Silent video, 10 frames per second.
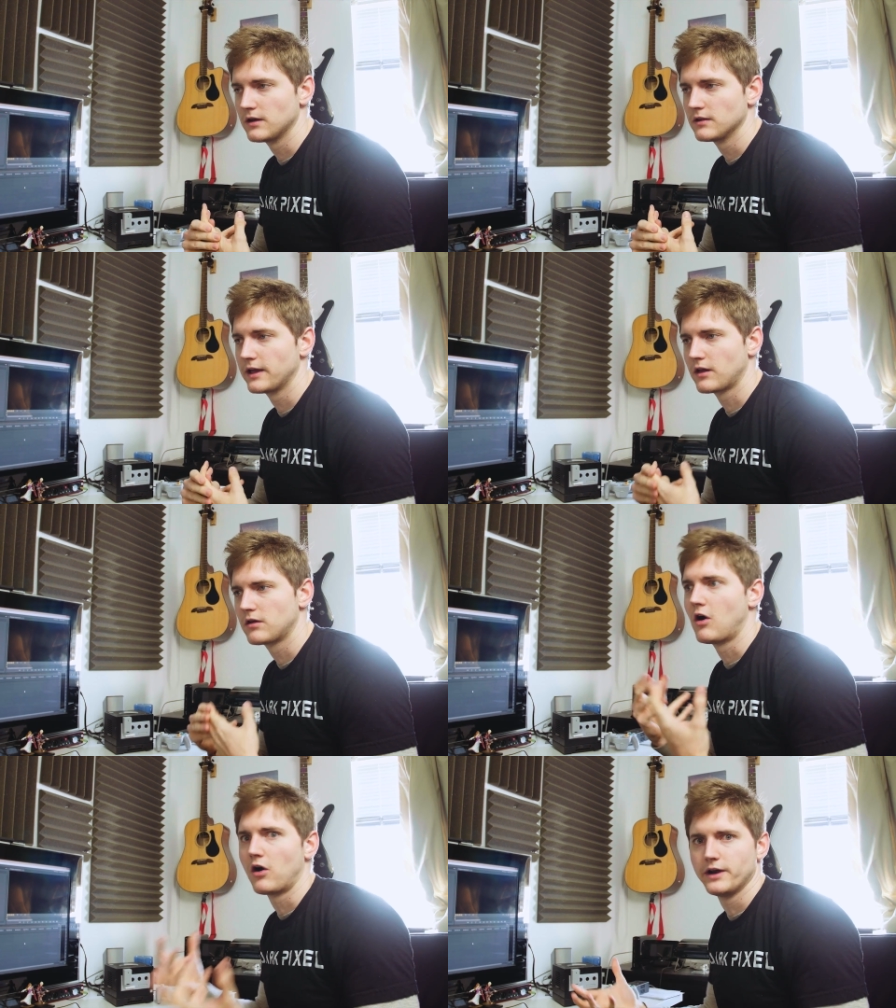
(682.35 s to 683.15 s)
like
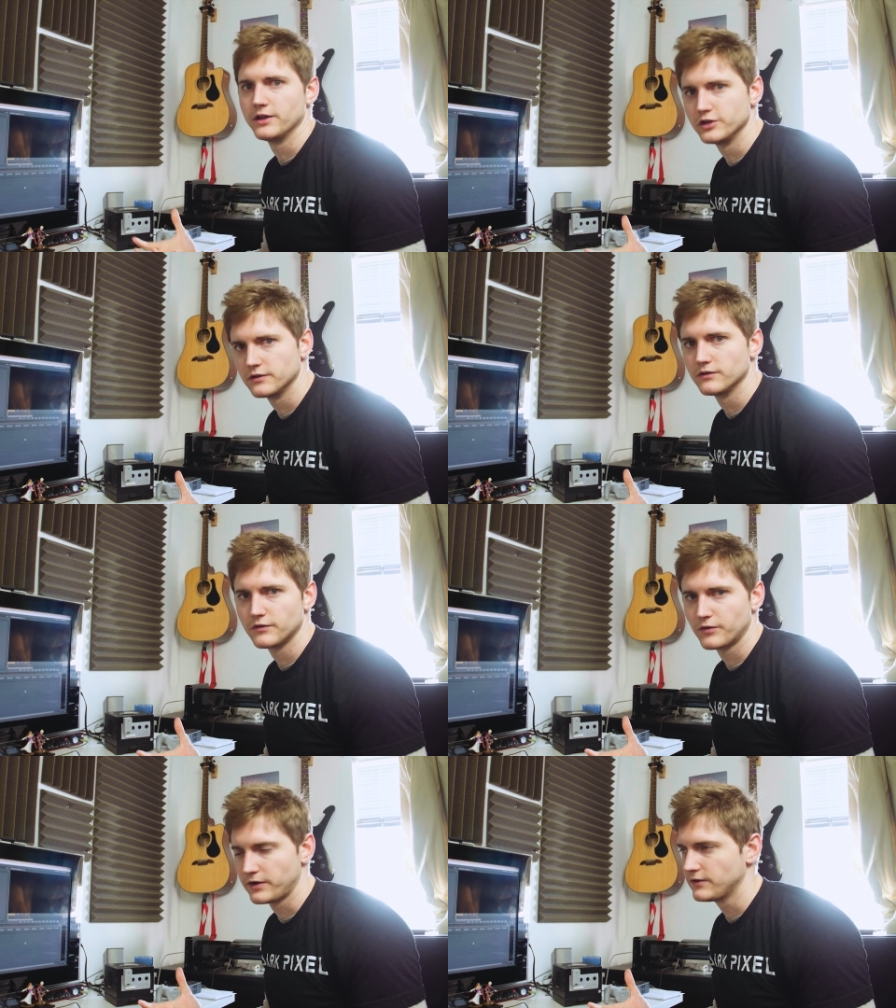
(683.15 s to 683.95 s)
car engines,
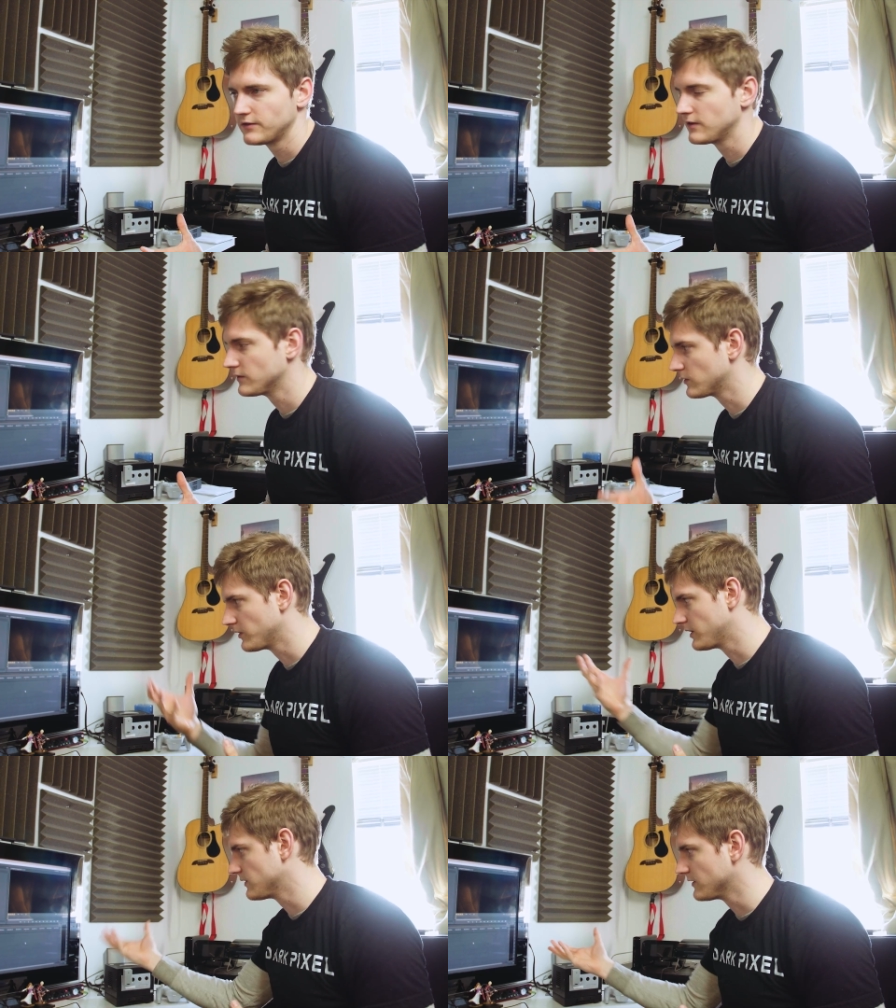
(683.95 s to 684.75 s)
for instance,
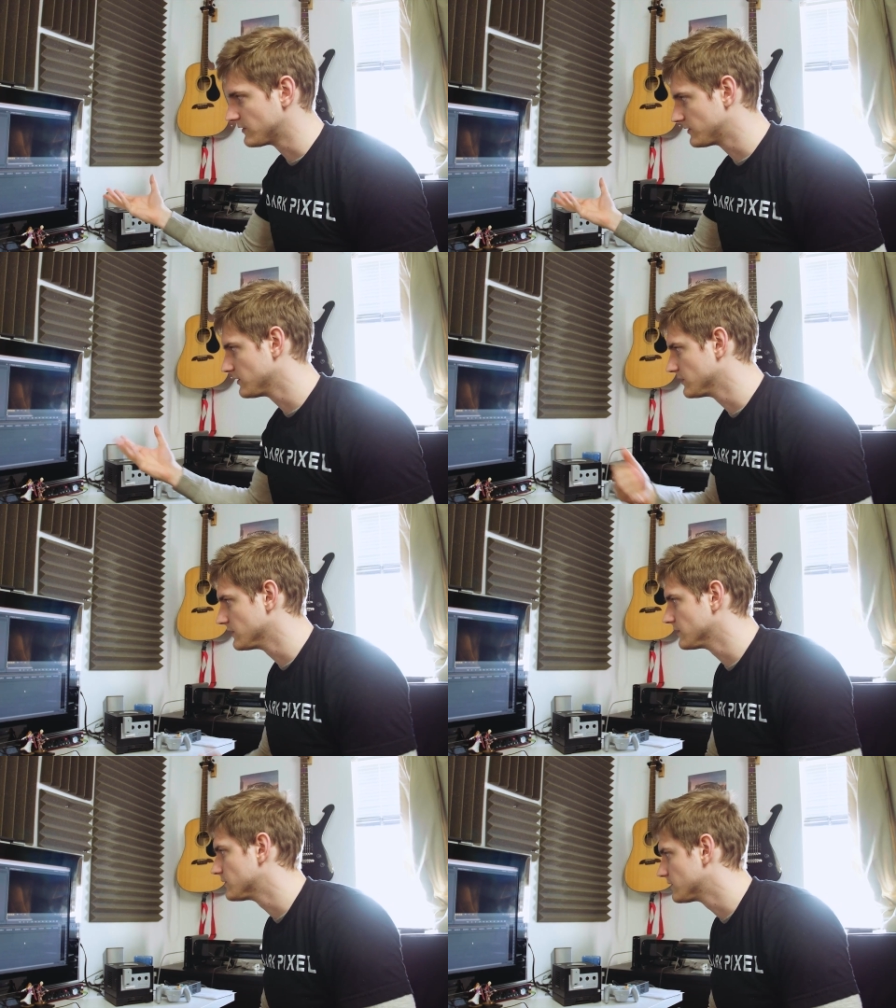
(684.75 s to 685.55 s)
or in
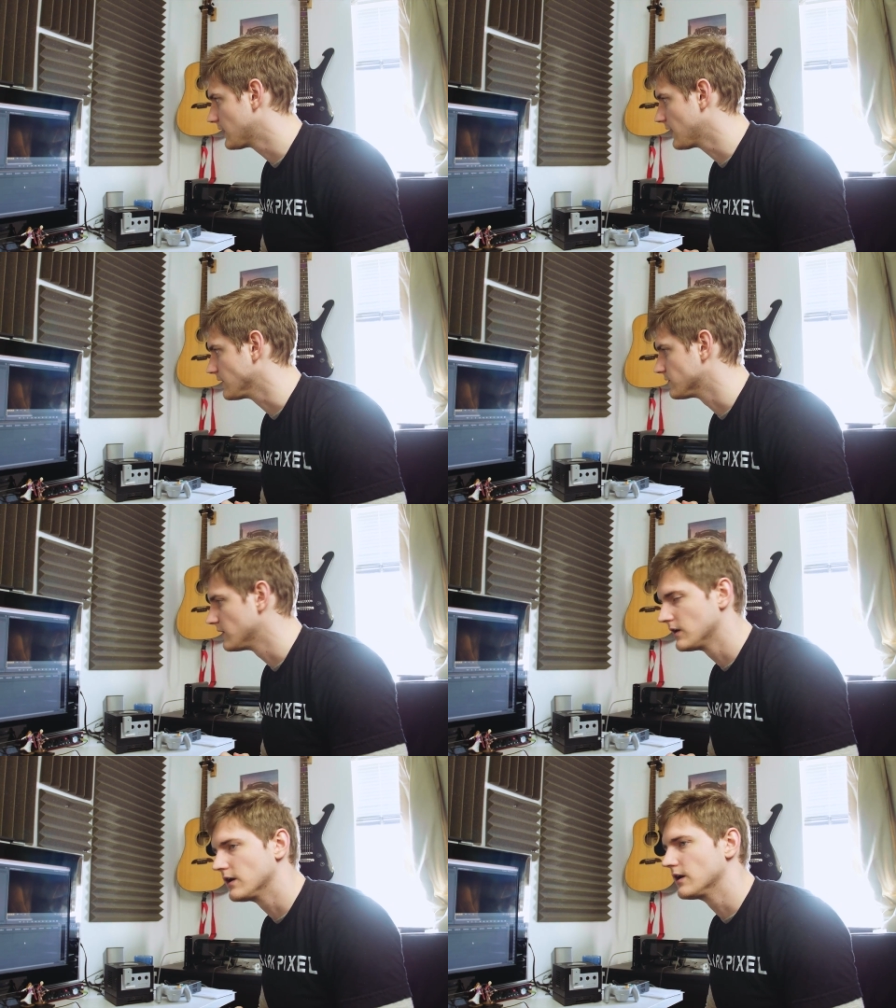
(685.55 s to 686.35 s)
this case,
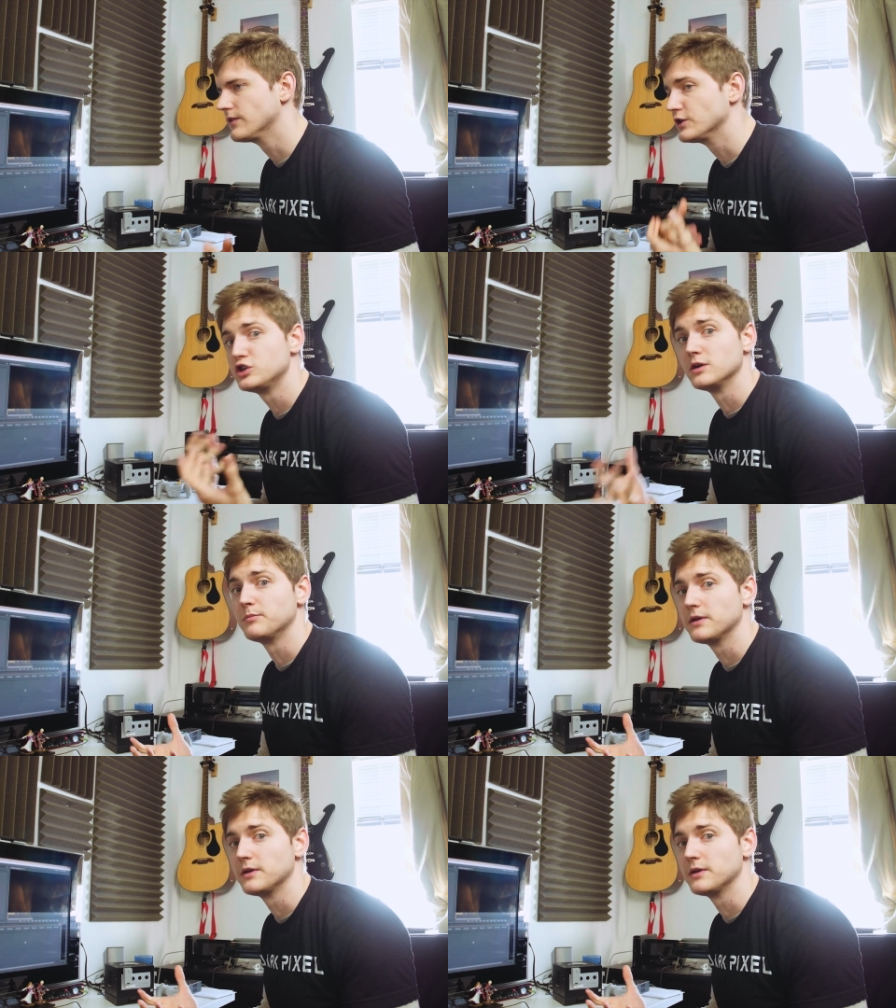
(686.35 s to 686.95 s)
the ship